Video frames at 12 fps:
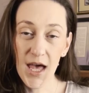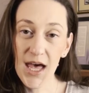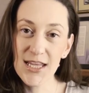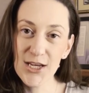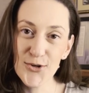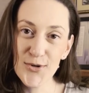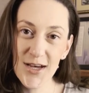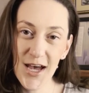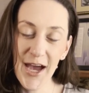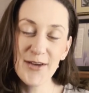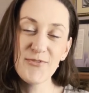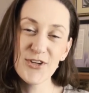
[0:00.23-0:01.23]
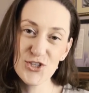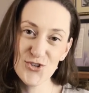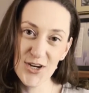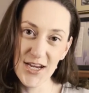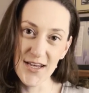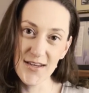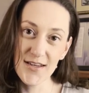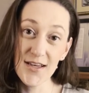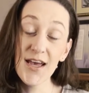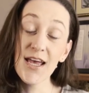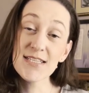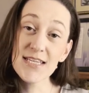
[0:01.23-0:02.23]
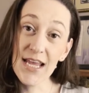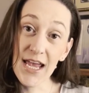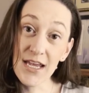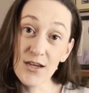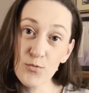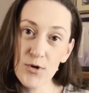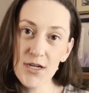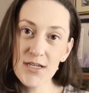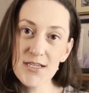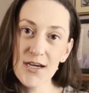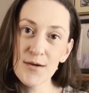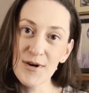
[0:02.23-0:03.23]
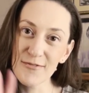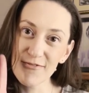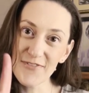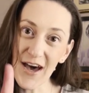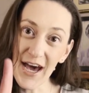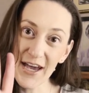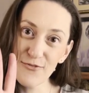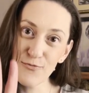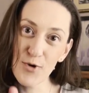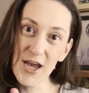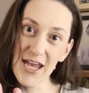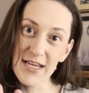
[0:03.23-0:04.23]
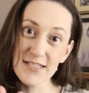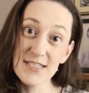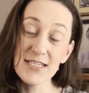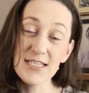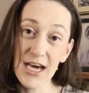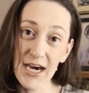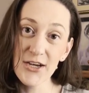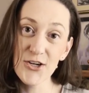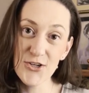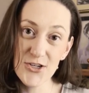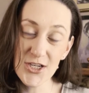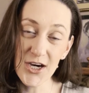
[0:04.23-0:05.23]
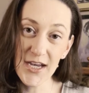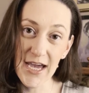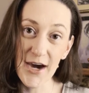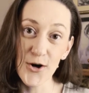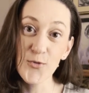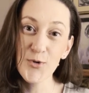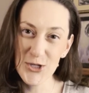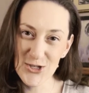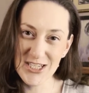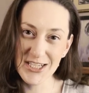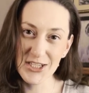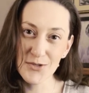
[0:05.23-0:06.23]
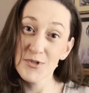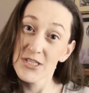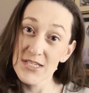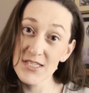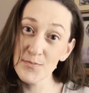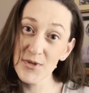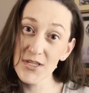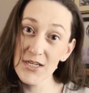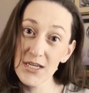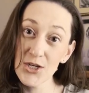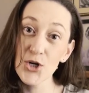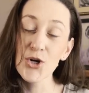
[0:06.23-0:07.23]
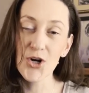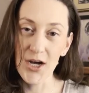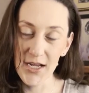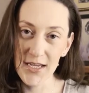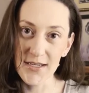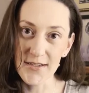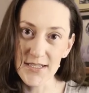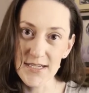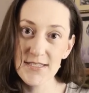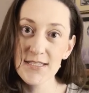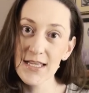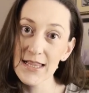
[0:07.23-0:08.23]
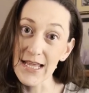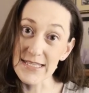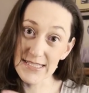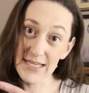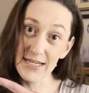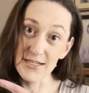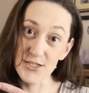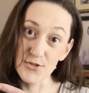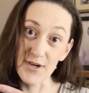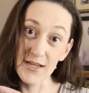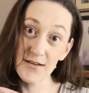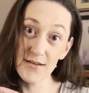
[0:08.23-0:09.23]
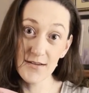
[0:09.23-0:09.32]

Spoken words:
Hello, I'm Victoria, and today we're going to talk about 5 ways to tire your dog out when you're dealing with disability or chronic illness. Let's get into it.